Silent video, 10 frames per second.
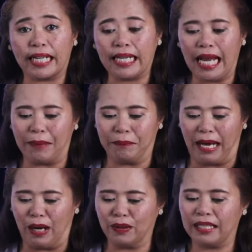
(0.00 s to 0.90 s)

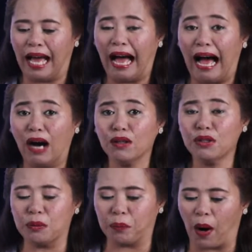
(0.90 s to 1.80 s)
about how to
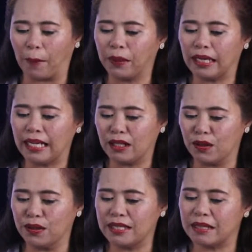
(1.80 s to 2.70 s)
properly use
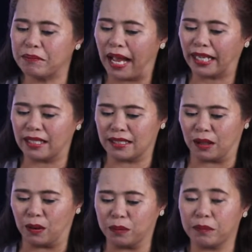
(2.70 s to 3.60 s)
a microscope
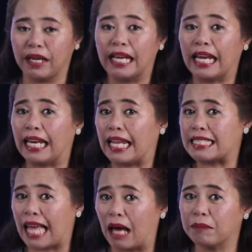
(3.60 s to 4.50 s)
in
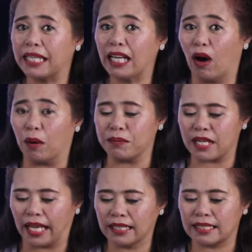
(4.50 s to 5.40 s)
examining
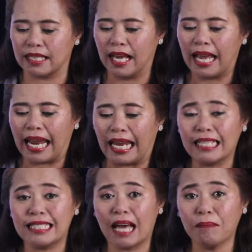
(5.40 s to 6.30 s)
objects and
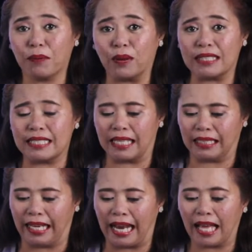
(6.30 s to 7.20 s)
samples that
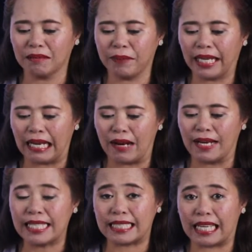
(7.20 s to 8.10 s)
cannot be clearly
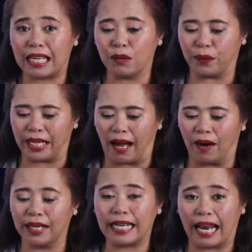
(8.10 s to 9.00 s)
seen with our
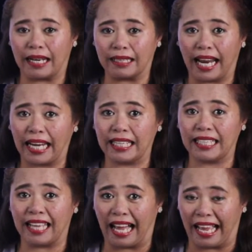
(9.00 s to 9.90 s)
unaided
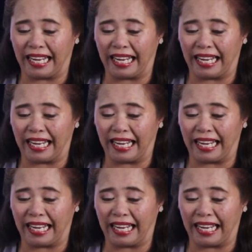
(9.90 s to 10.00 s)
eye.